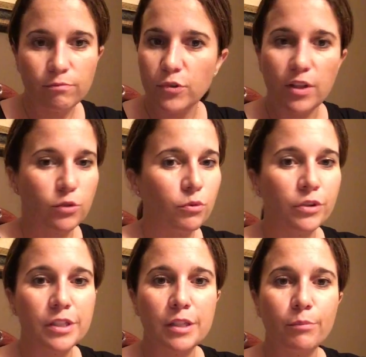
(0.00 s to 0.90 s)
So that's
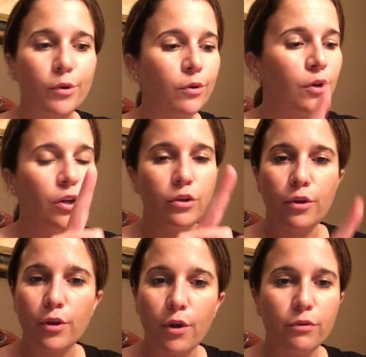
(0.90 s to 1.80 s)
really simple. You
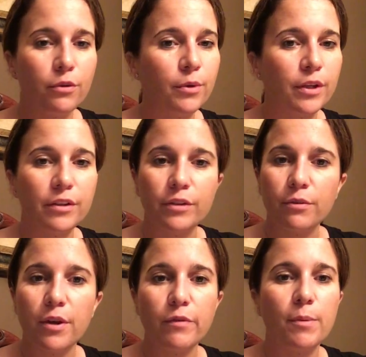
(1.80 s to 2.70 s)
can go through and click
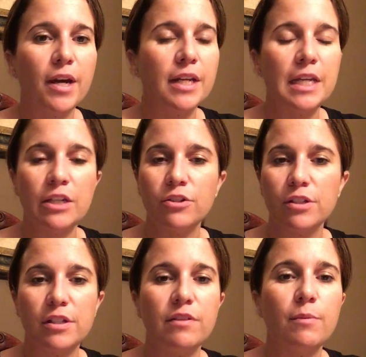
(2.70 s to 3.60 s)
through everybody and
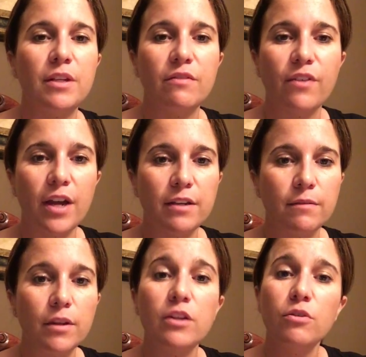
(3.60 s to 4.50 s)
just send them an invite,
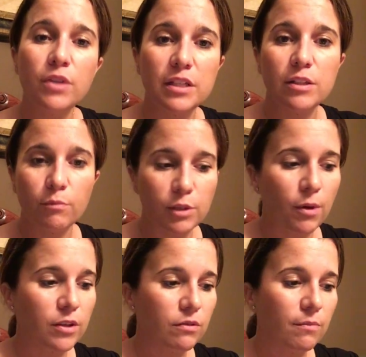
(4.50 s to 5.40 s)
and you'll get some
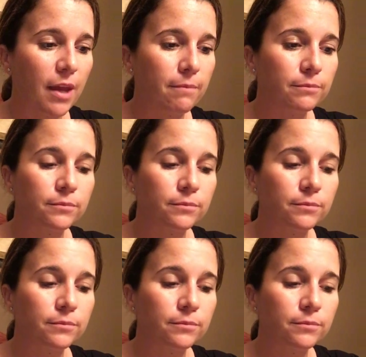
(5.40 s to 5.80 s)
response from that.